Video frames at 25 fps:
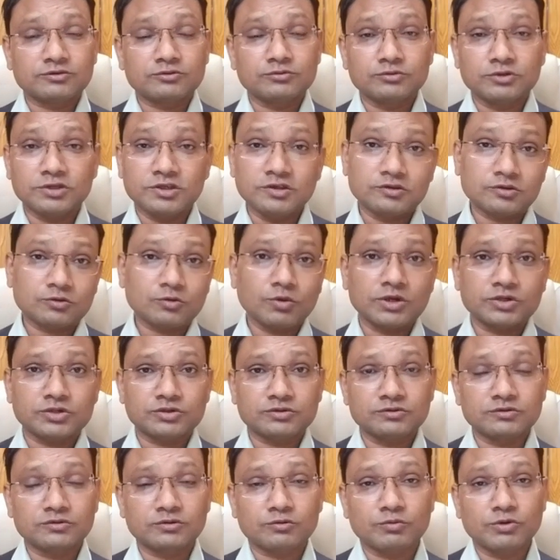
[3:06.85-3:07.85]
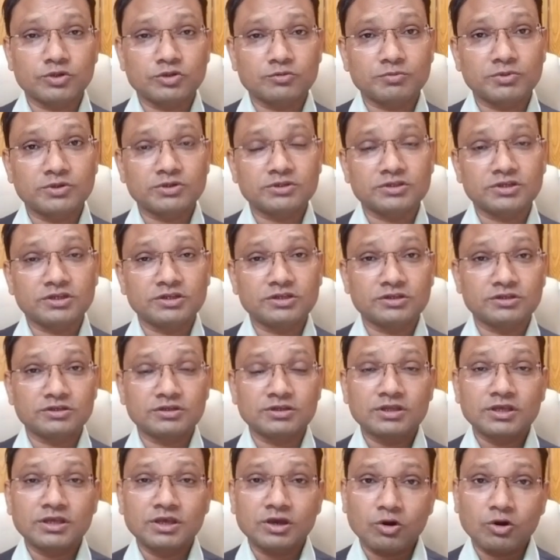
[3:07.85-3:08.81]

to these questions which pertain